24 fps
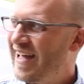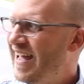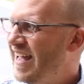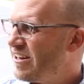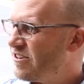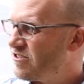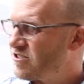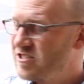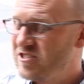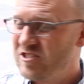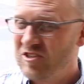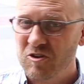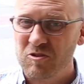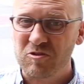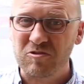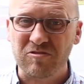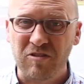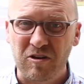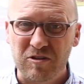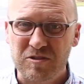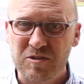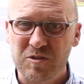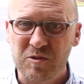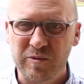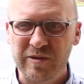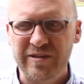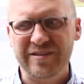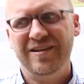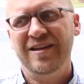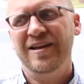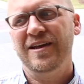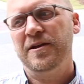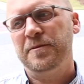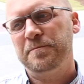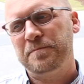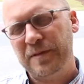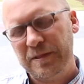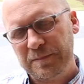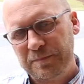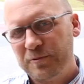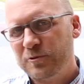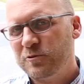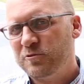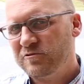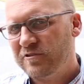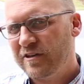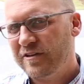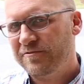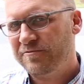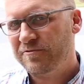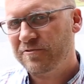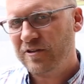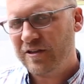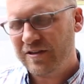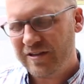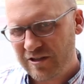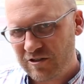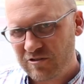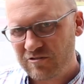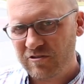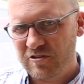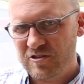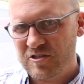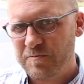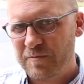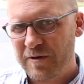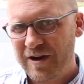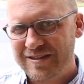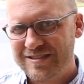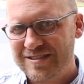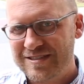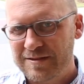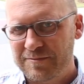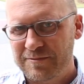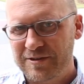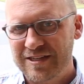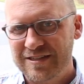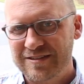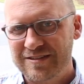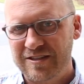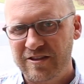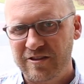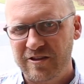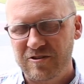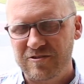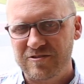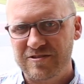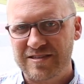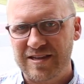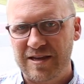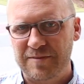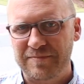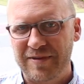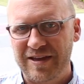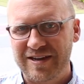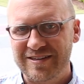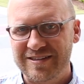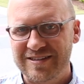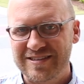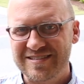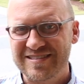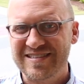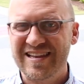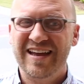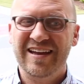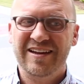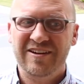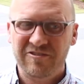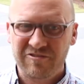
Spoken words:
and you're so close to it. People who live in close proximity to those amenities